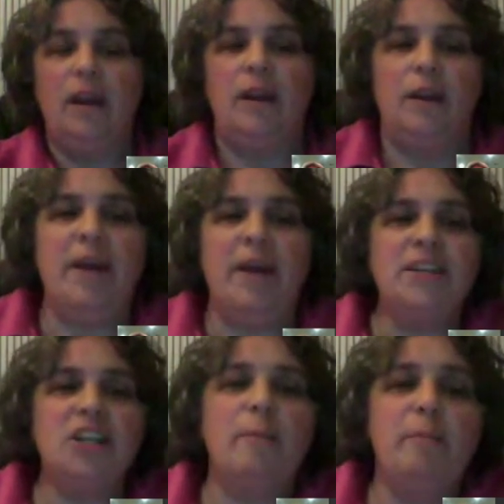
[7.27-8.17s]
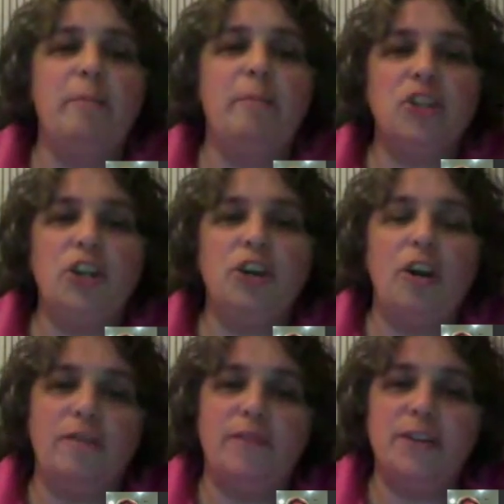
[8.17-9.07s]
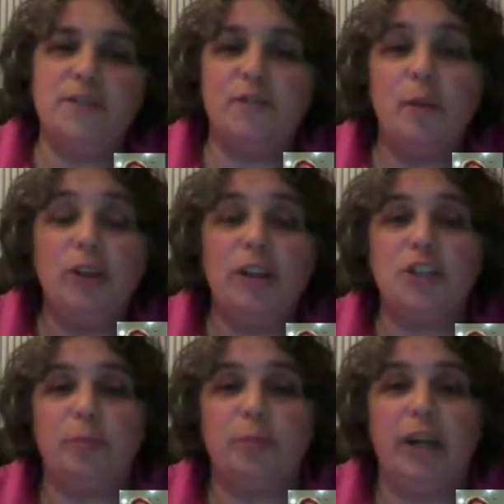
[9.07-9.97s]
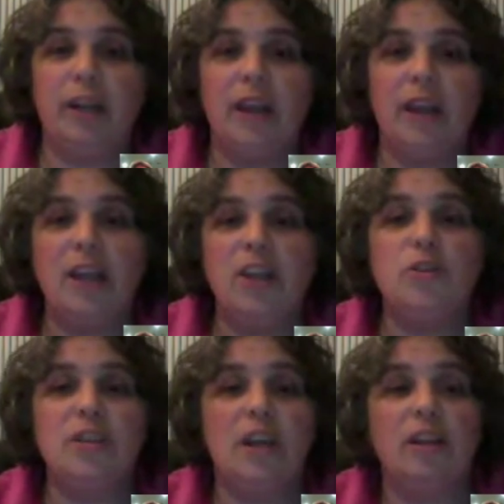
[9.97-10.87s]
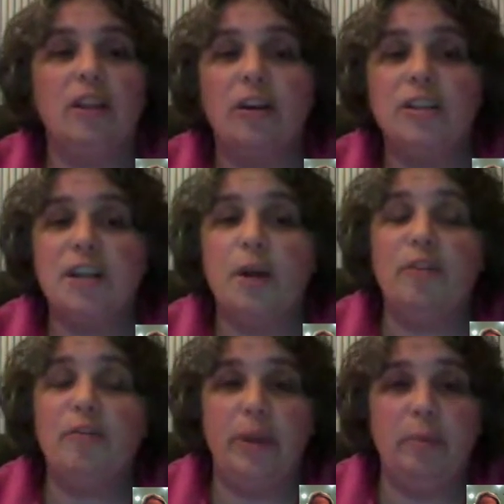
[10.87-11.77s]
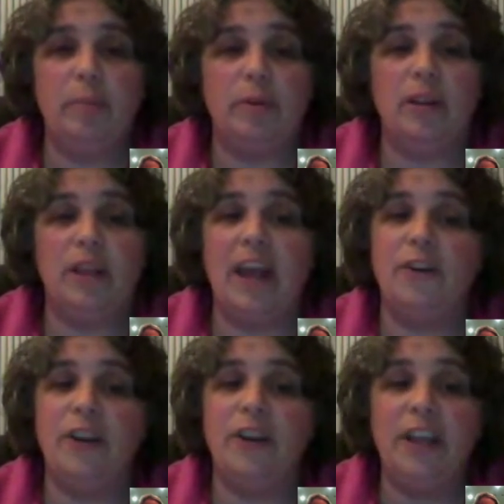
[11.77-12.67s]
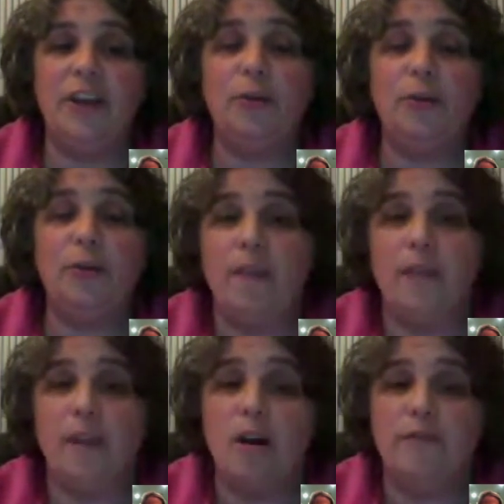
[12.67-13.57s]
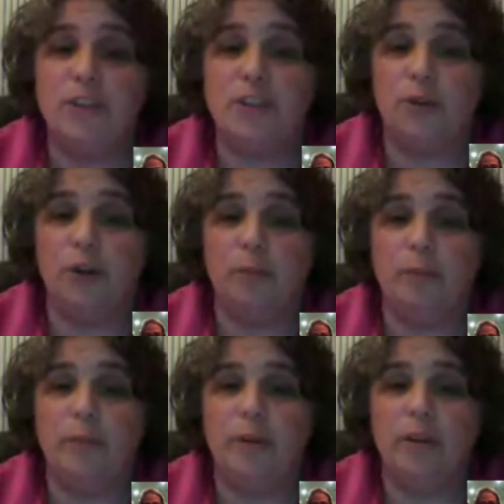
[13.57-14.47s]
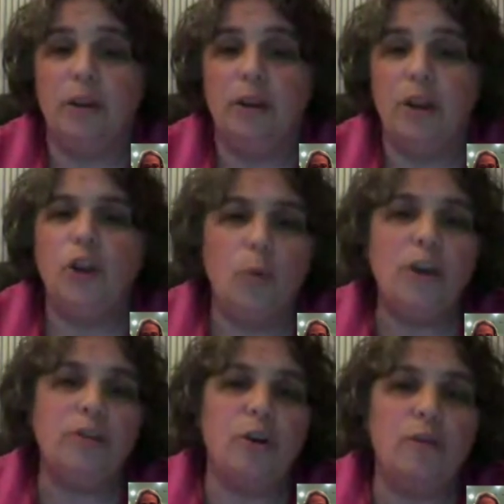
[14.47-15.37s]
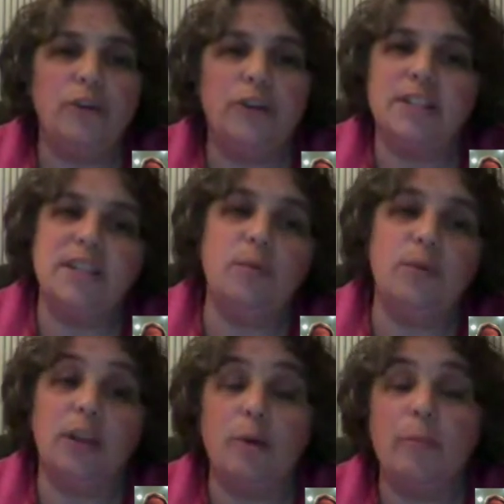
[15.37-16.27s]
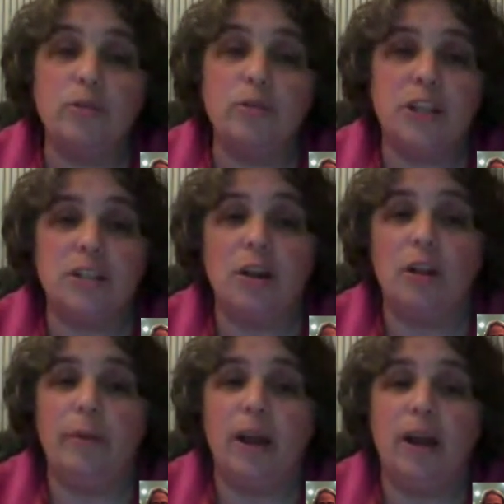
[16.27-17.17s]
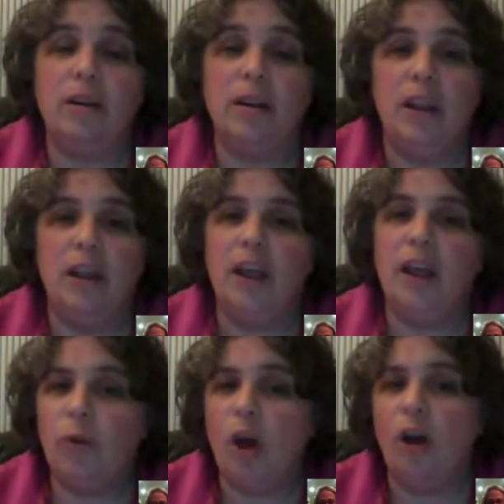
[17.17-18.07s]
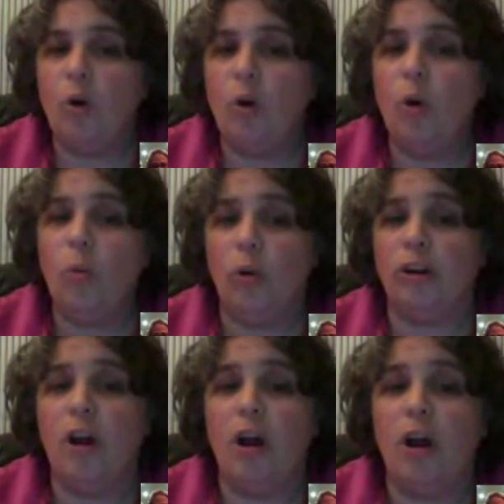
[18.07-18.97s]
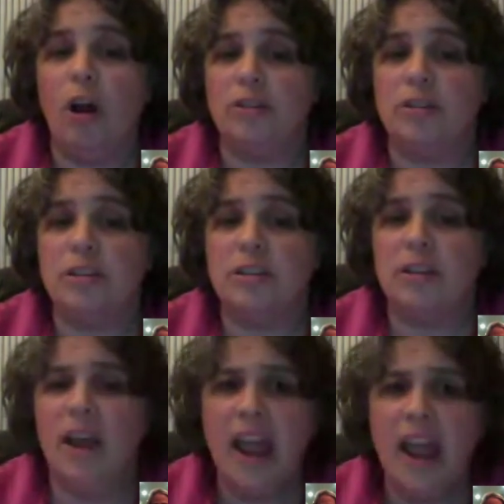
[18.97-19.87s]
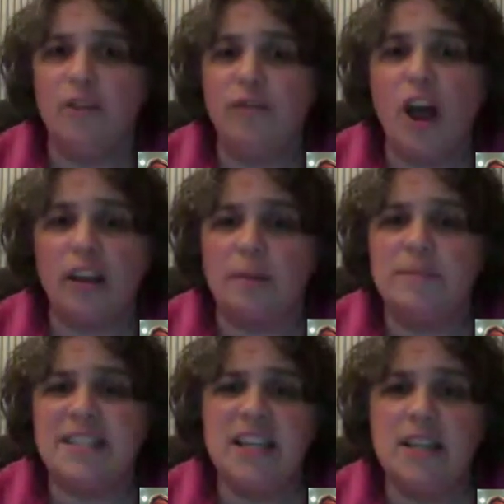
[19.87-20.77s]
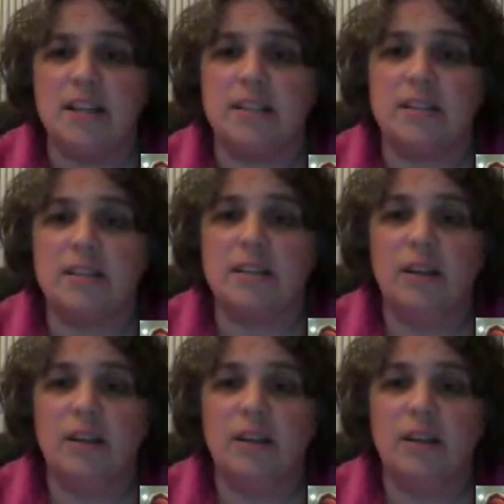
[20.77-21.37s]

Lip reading: Imagine coming back to your office from your lunch break and you see a large number of people gathered in and around the conference room. You wander over to see what the commotion is all about, and a coworker hollers, "Hey, you've got to come see this."